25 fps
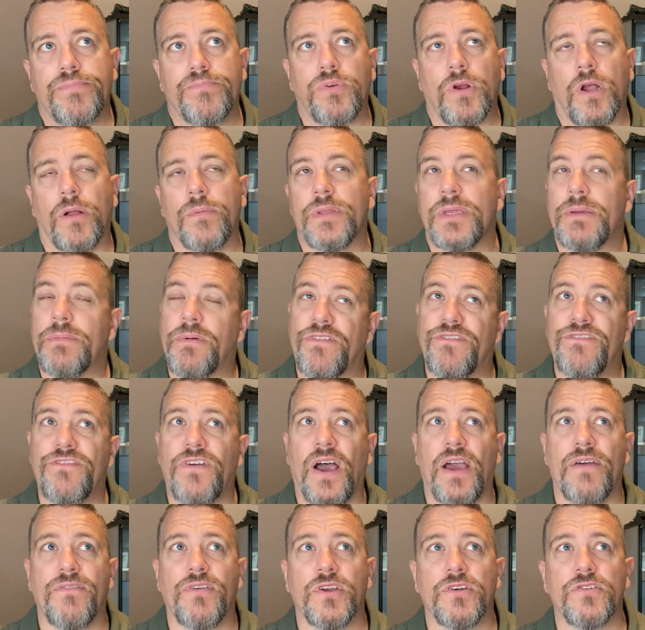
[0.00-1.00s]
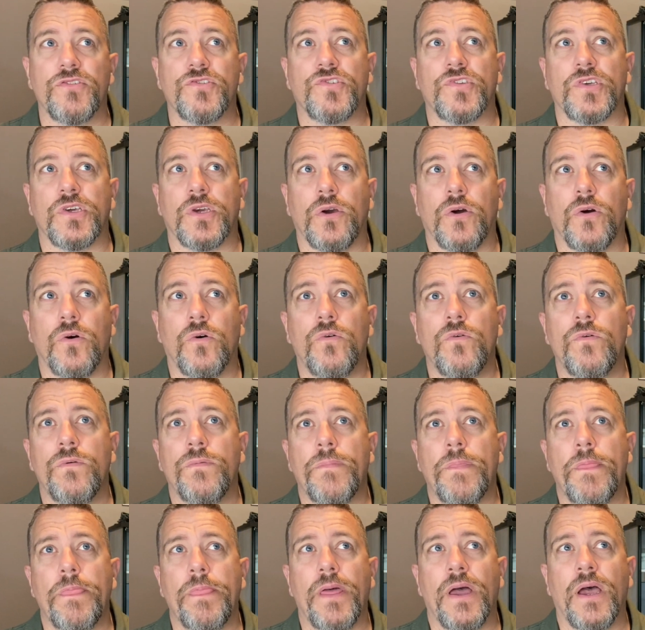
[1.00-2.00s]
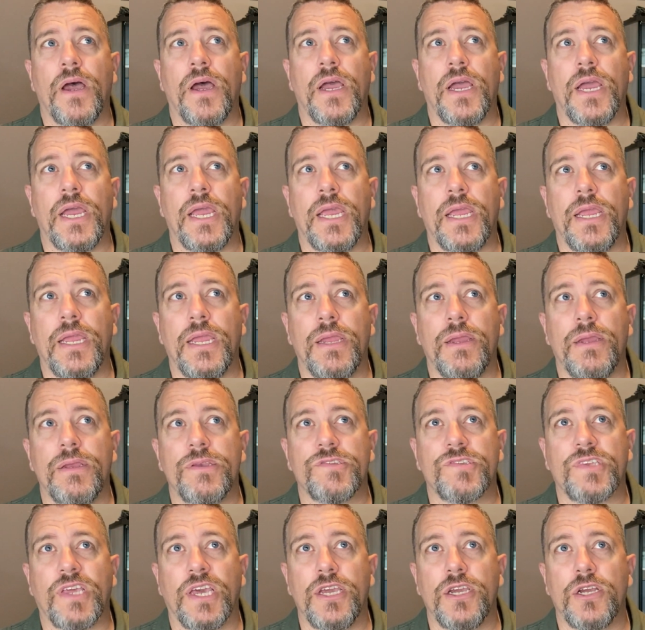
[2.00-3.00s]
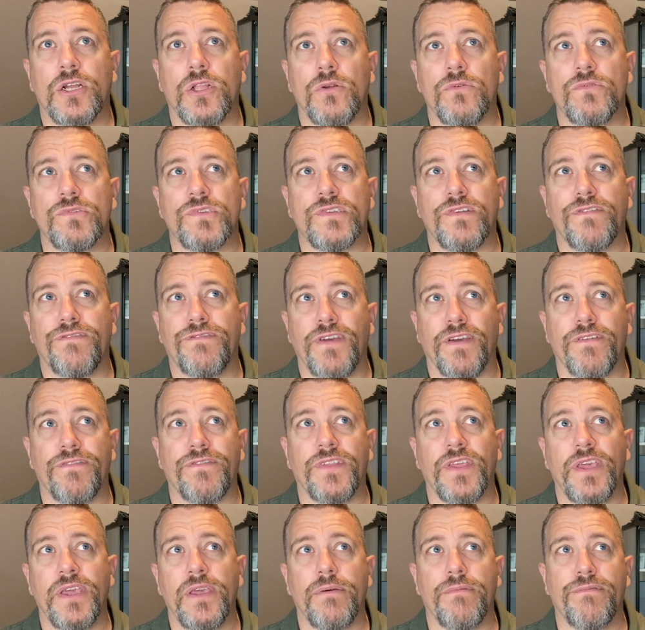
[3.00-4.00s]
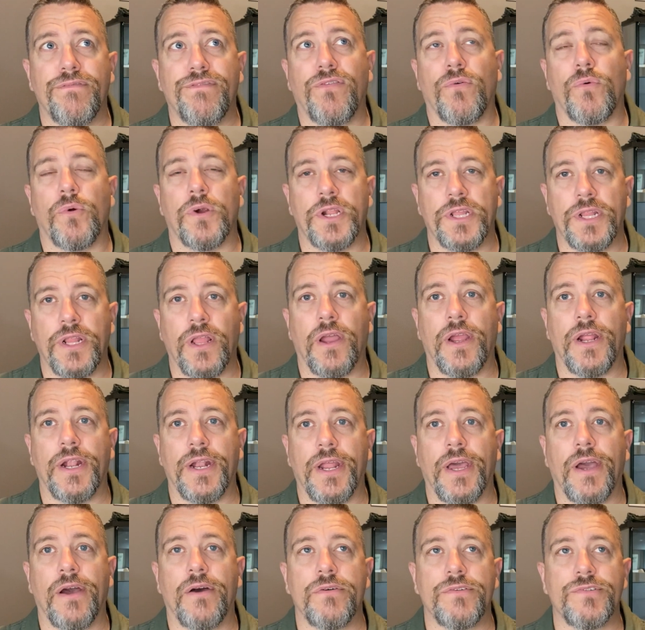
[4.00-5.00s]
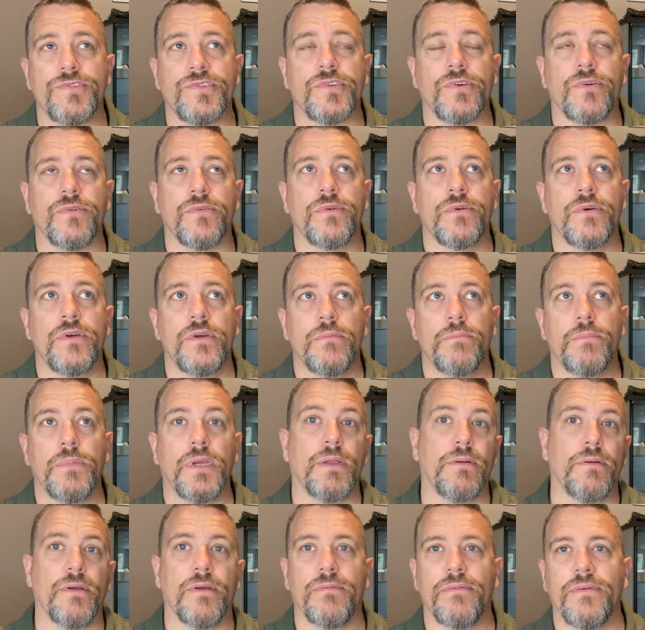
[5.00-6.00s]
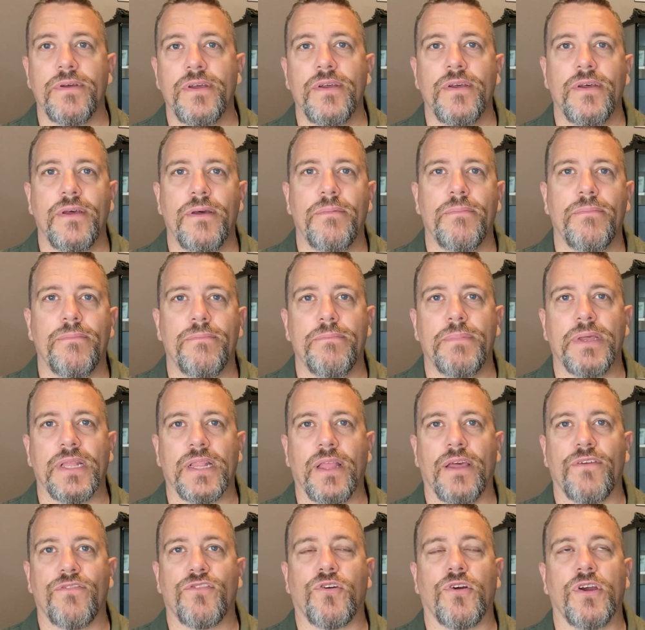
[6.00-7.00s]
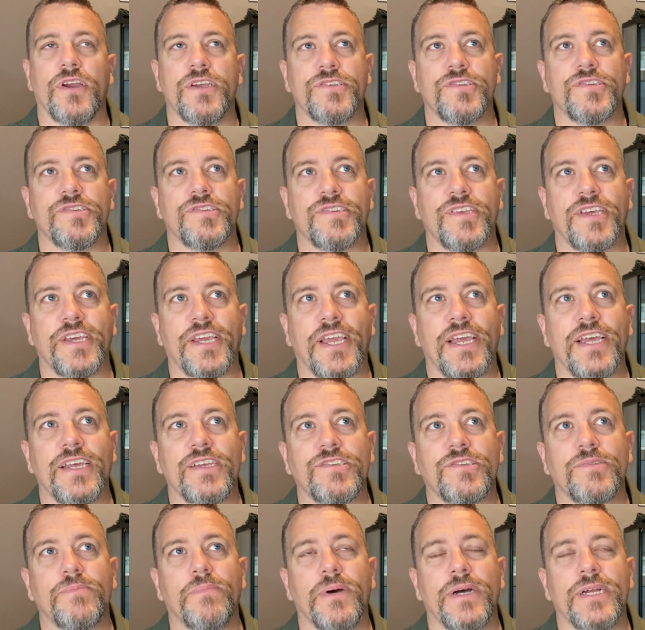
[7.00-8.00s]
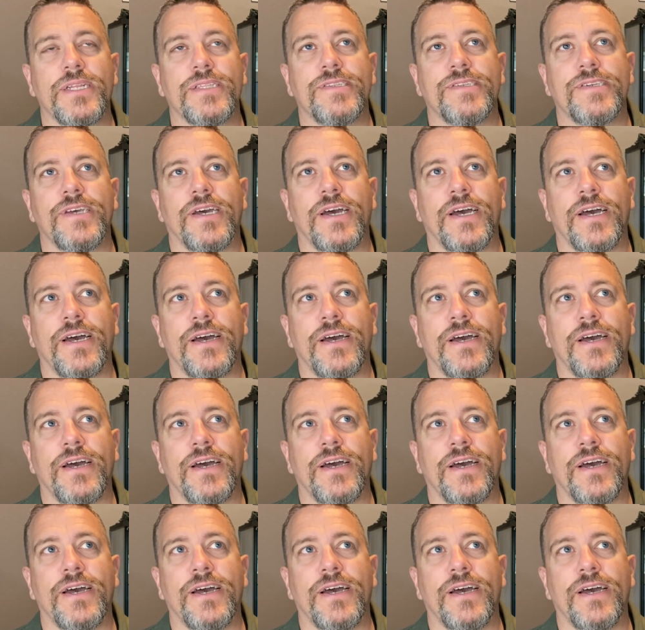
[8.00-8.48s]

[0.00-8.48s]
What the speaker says: probably about 5 years ago, I was getting close to 50. I'm 49 now, so midlife crisis, I guess. But